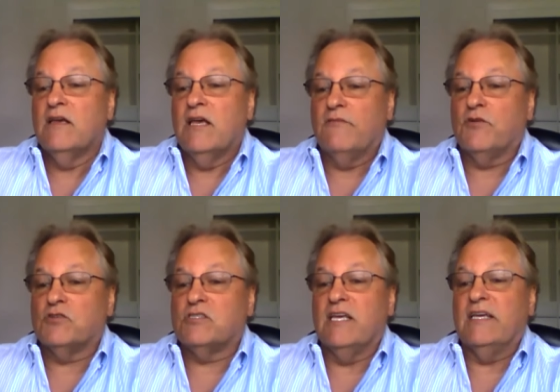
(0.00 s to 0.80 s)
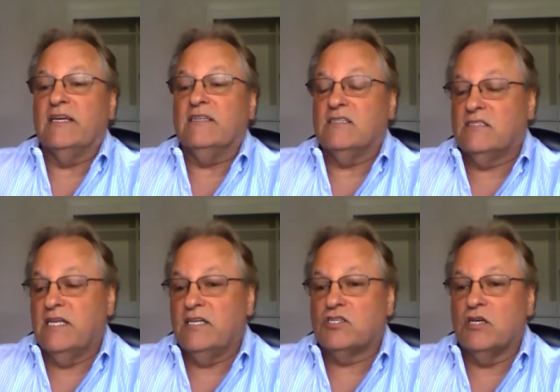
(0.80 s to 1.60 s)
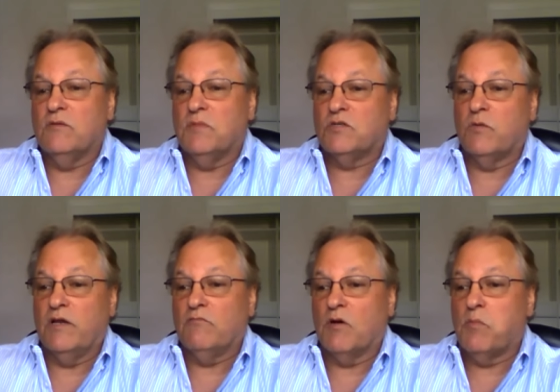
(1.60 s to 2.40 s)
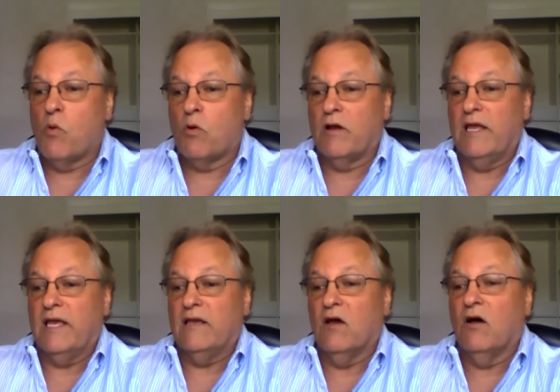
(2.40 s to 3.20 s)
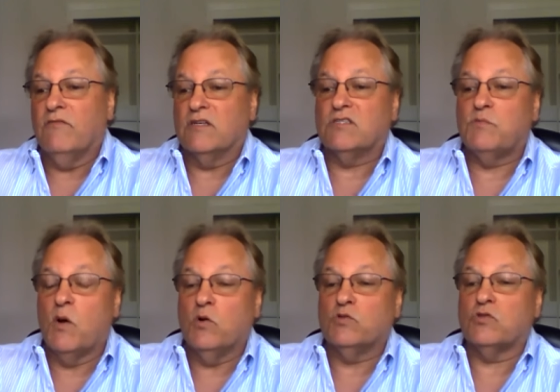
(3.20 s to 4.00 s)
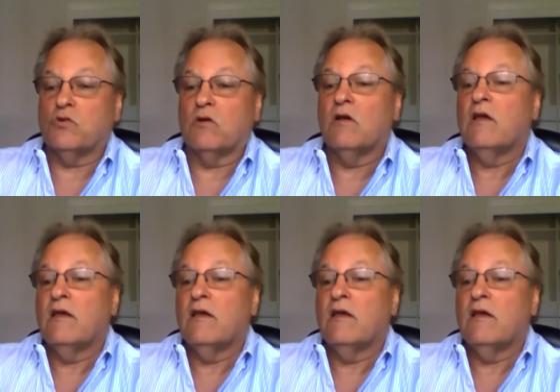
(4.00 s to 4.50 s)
if you're seeing a distinction between reporting of exposure